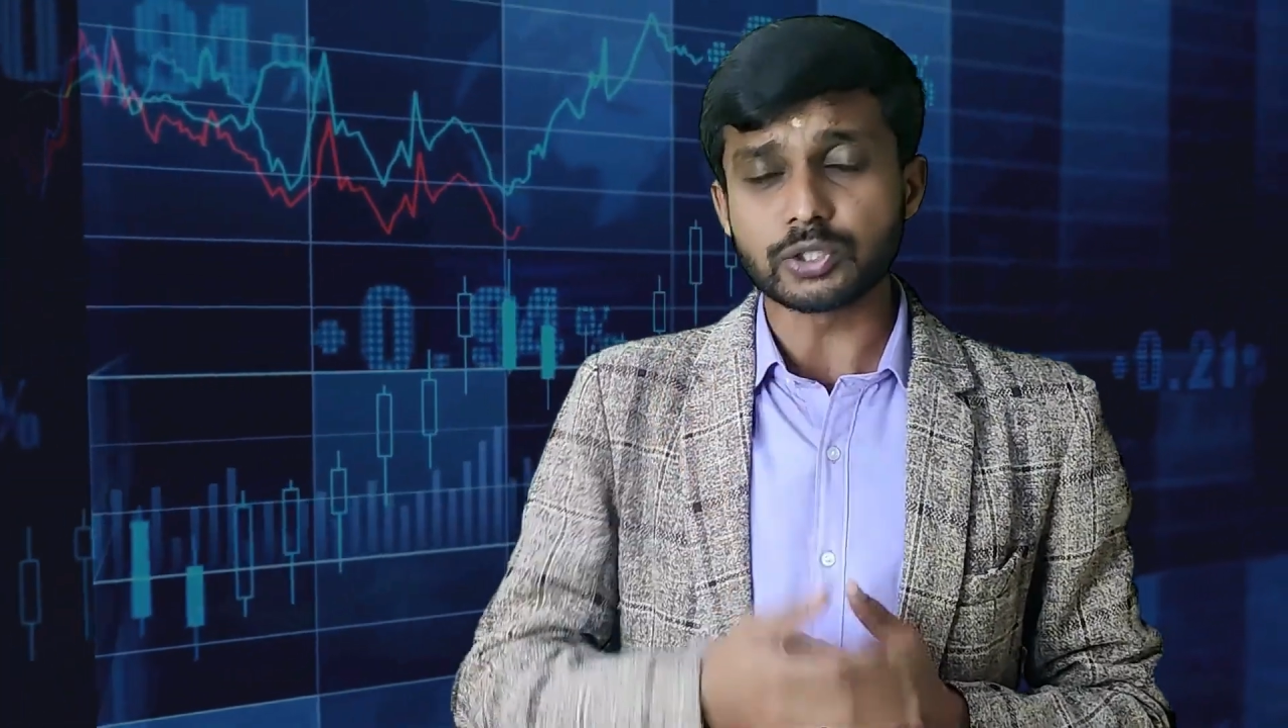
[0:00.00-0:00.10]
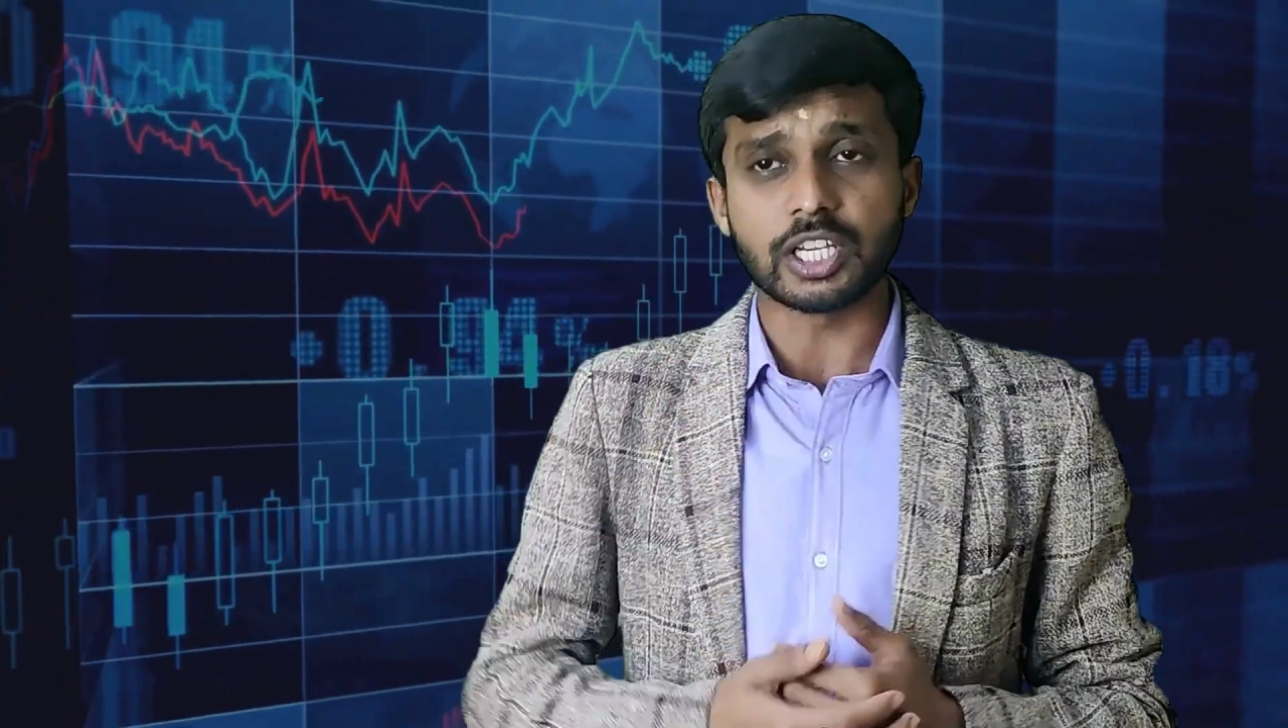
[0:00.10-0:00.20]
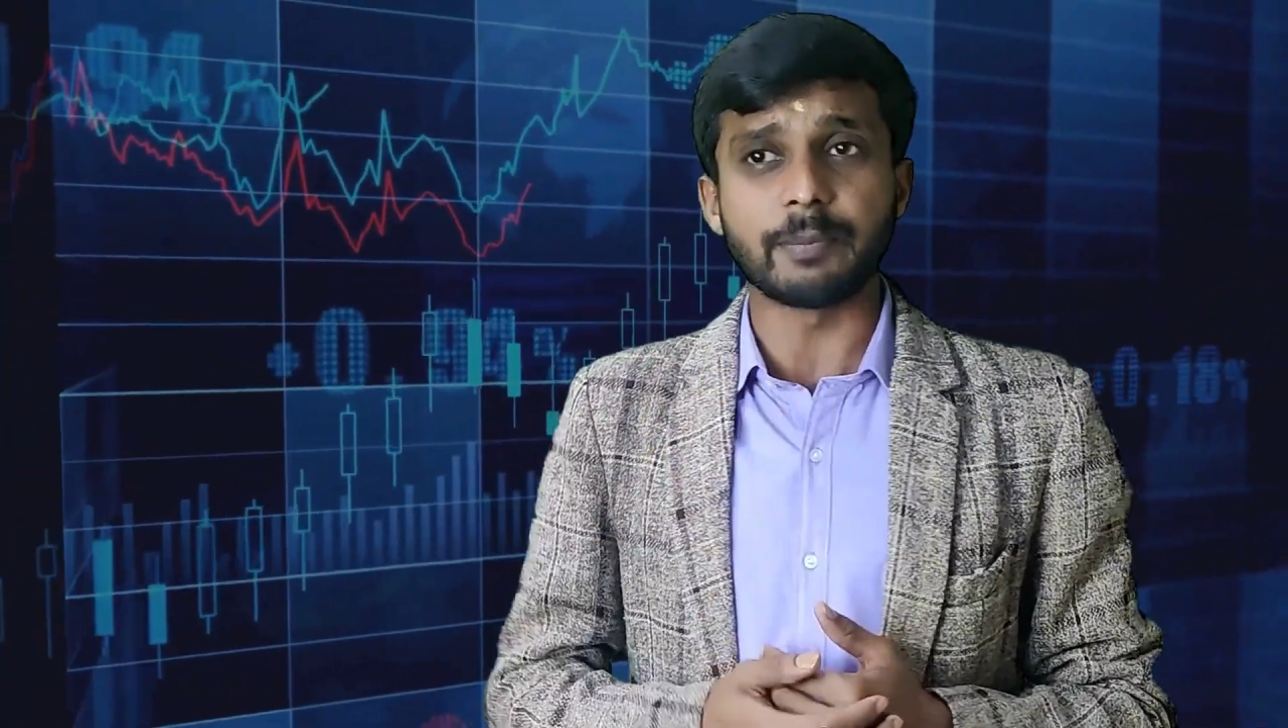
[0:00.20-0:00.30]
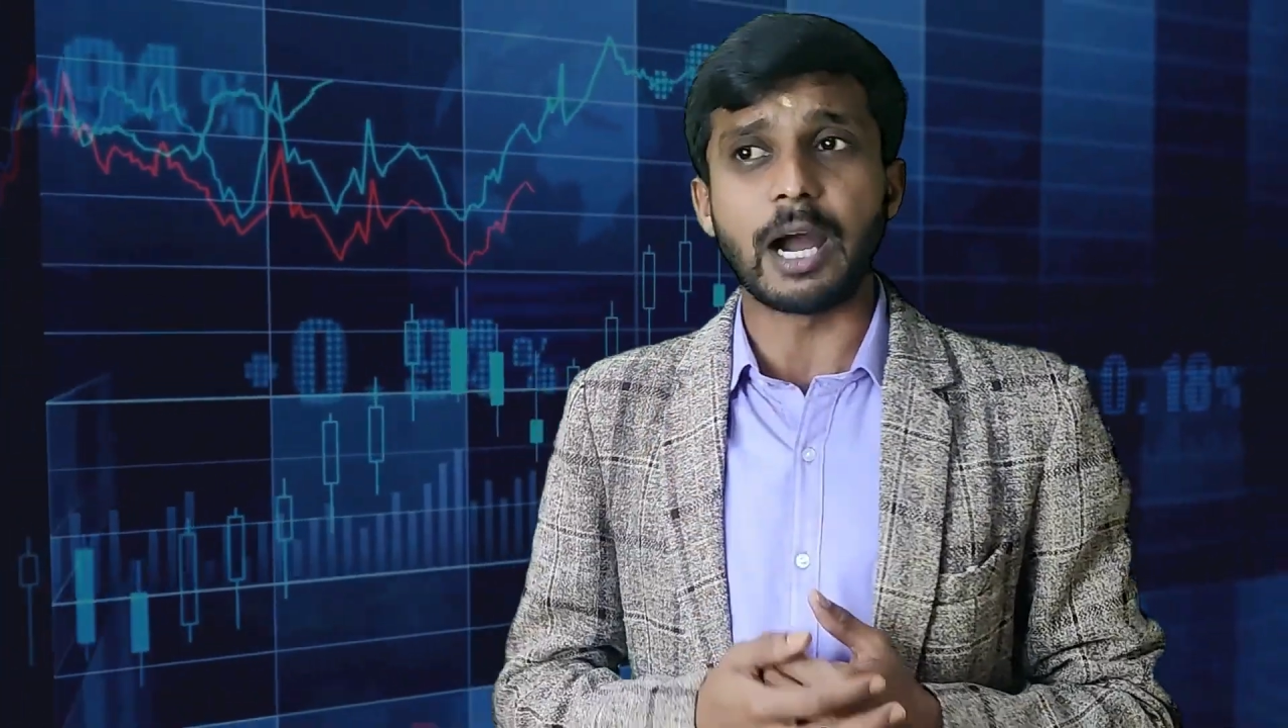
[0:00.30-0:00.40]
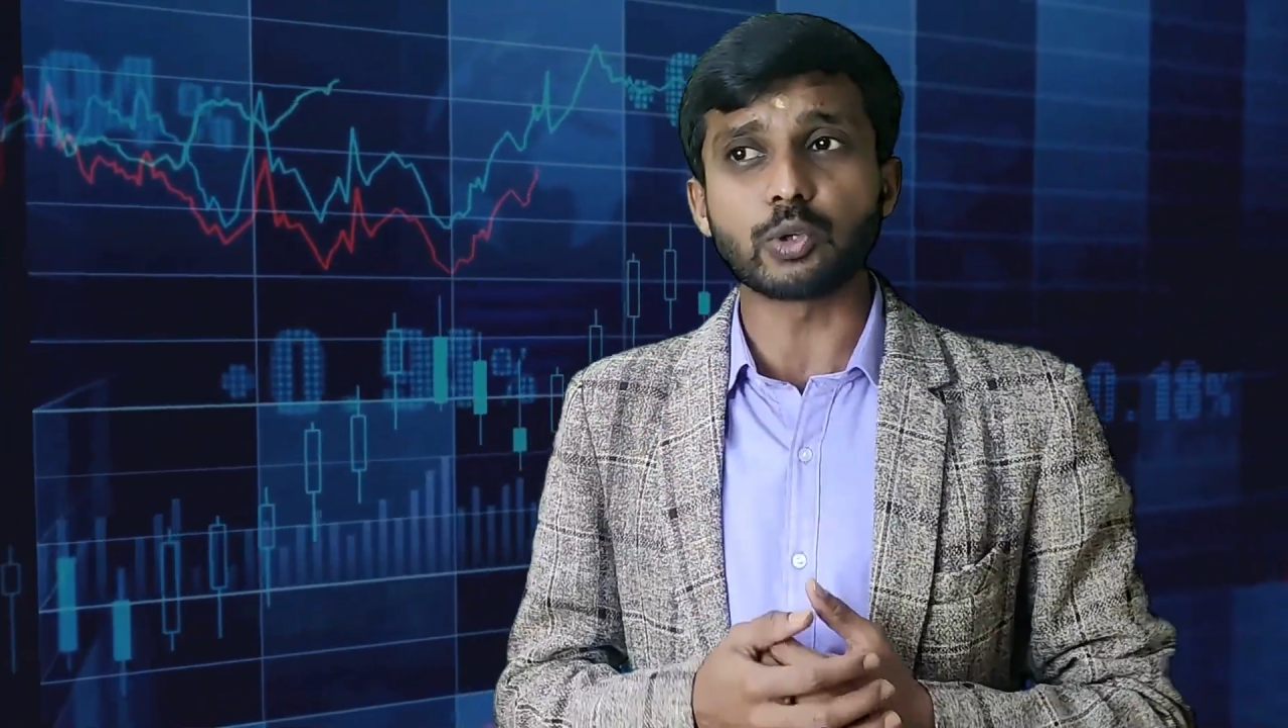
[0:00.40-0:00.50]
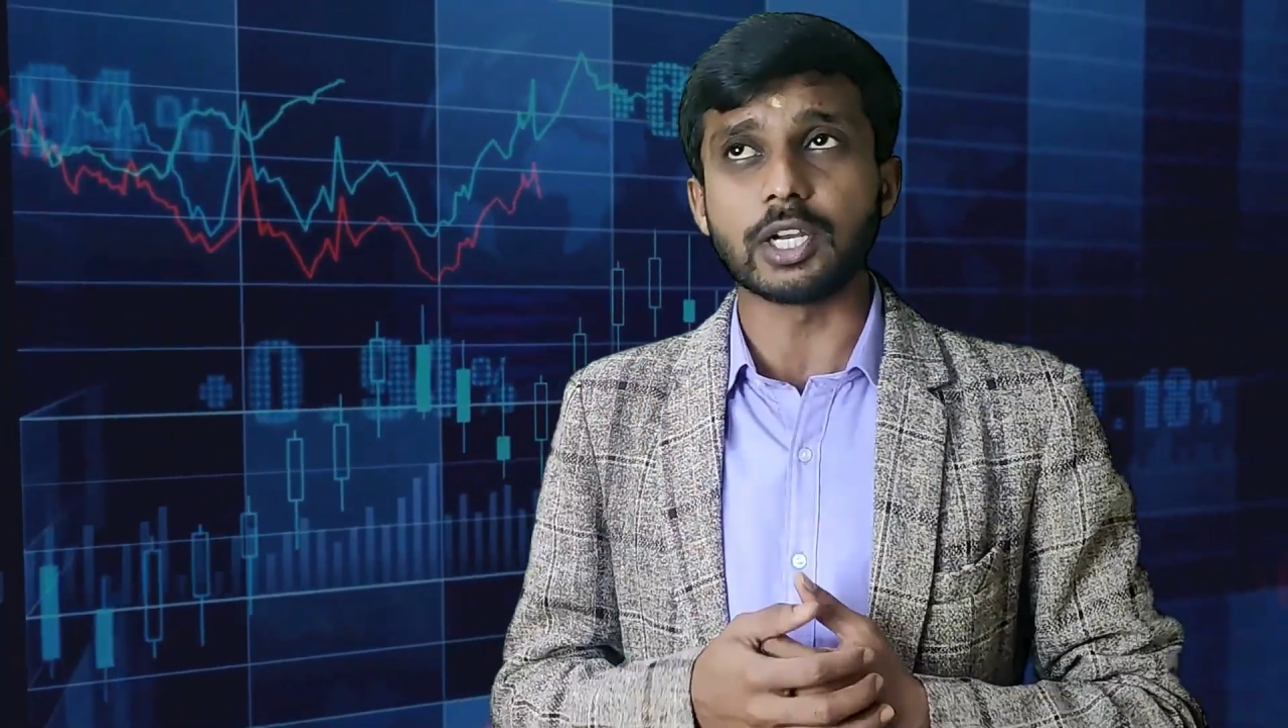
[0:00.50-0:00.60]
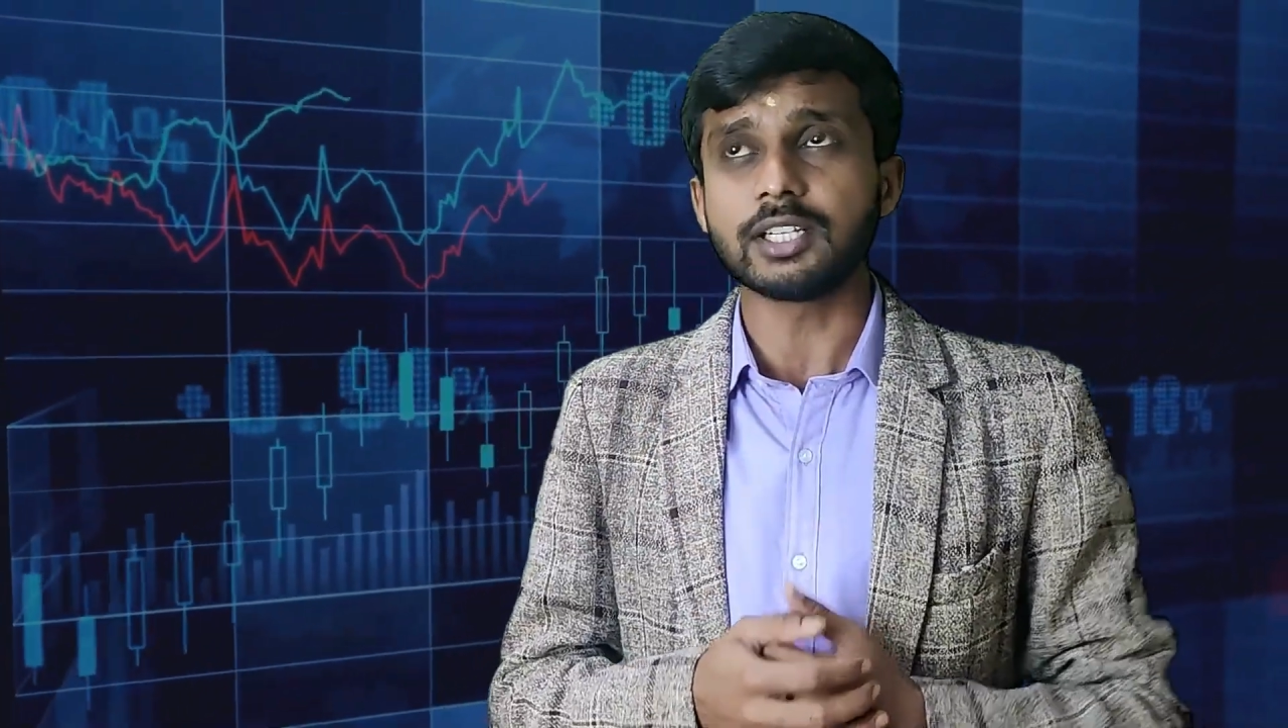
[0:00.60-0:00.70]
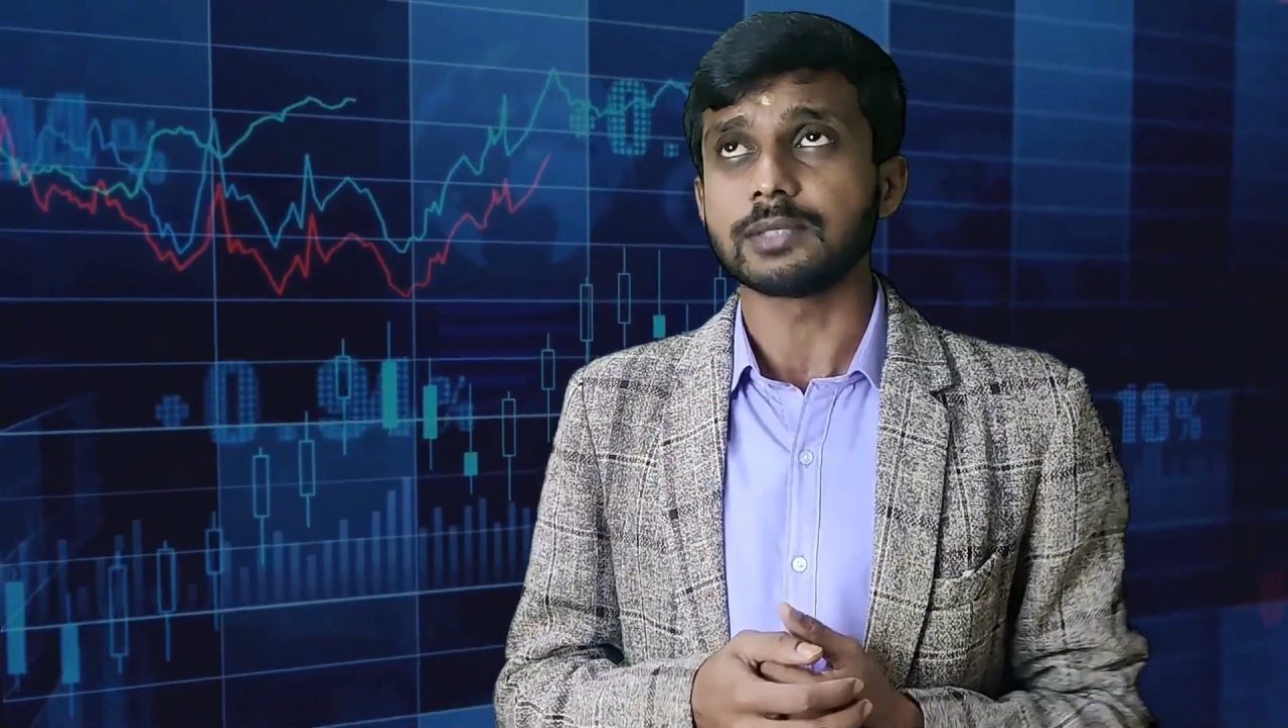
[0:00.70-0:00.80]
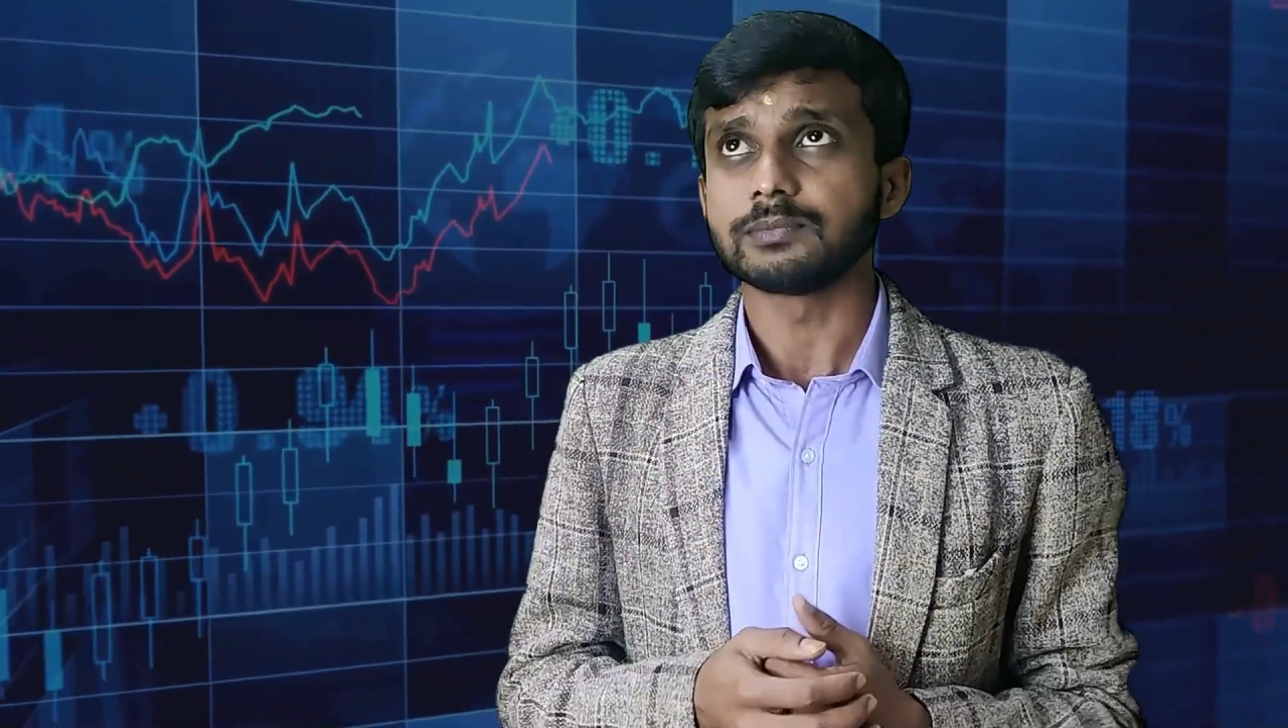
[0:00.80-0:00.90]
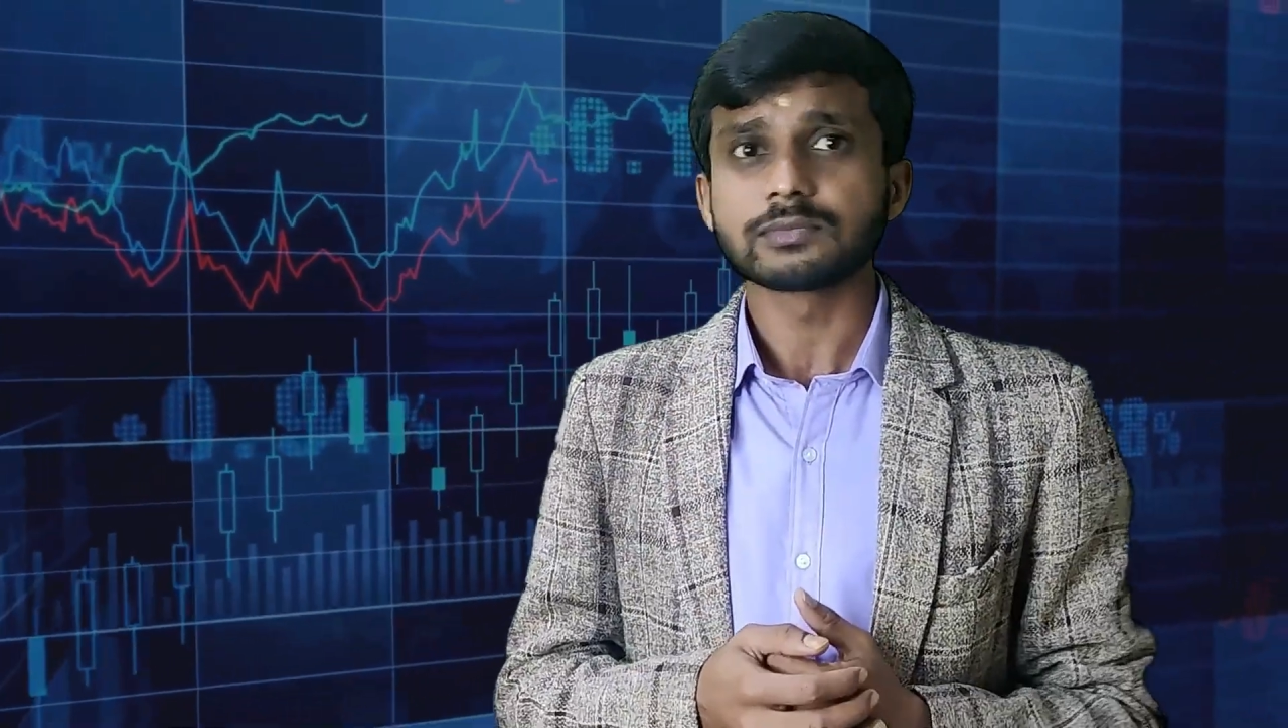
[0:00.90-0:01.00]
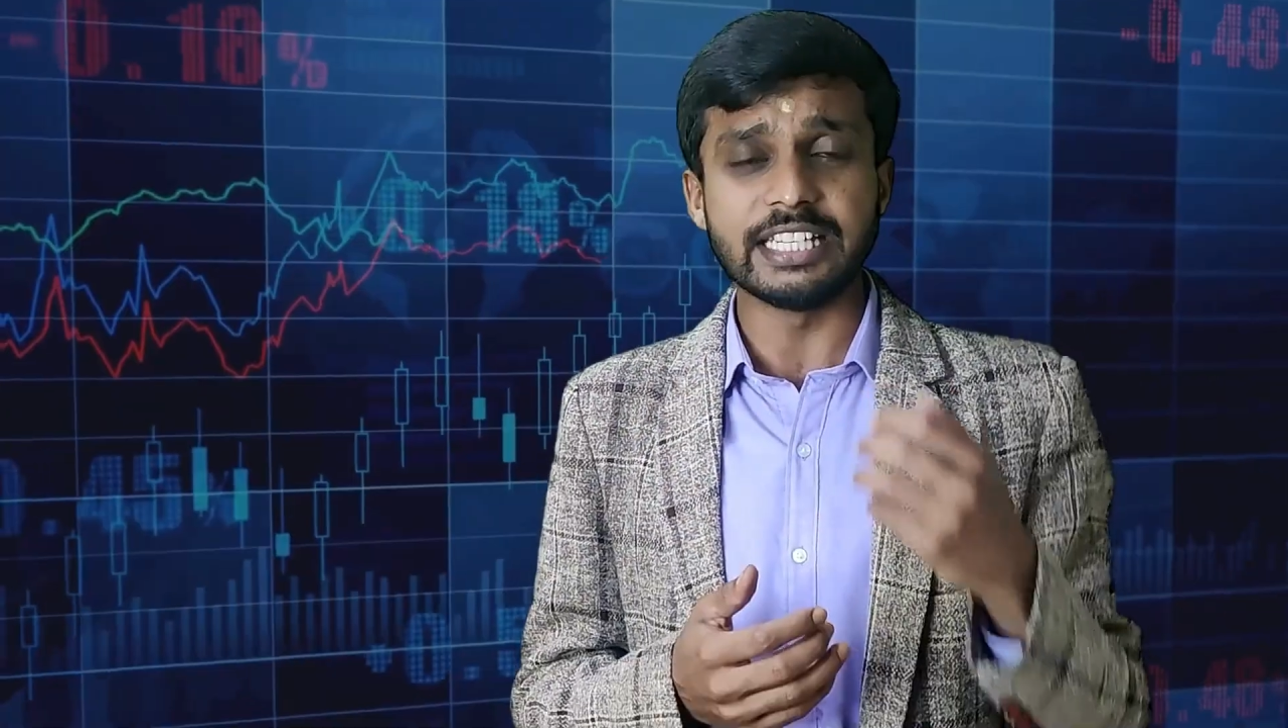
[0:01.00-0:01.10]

to say about it.